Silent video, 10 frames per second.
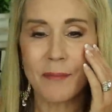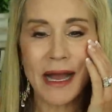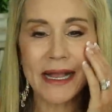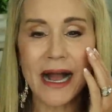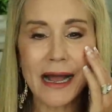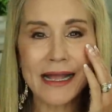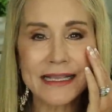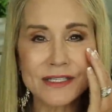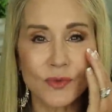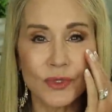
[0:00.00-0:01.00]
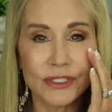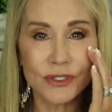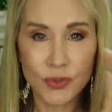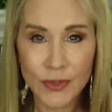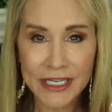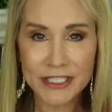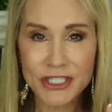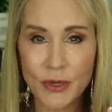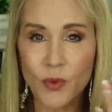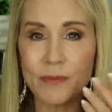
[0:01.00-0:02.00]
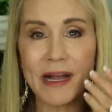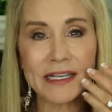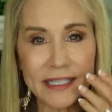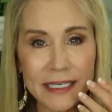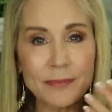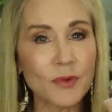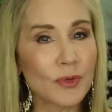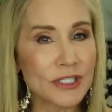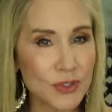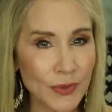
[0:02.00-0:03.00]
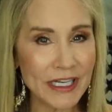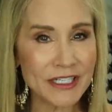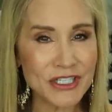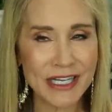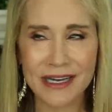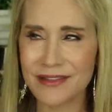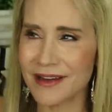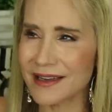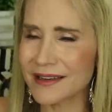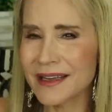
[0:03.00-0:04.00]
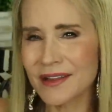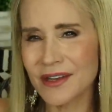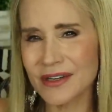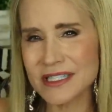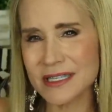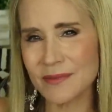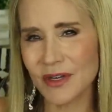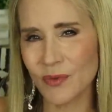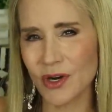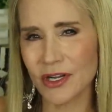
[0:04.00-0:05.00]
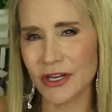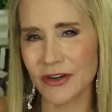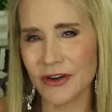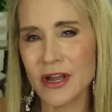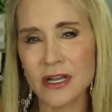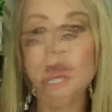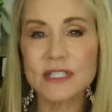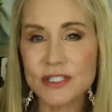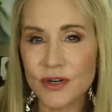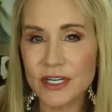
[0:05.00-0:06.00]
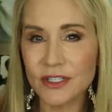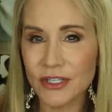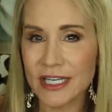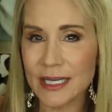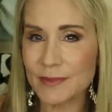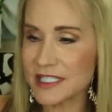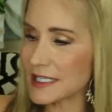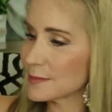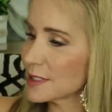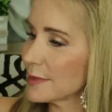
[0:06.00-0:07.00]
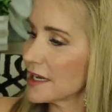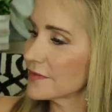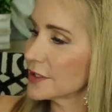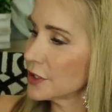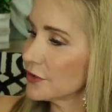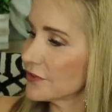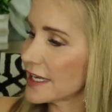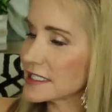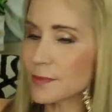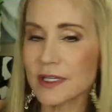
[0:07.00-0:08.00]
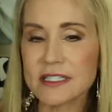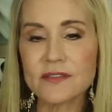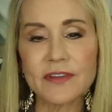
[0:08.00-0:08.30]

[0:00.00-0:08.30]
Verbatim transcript: my eyes would twitch or my lip would twitch. And I thought, there is something wrong here. So I started looking up the symptom of the NuFace plus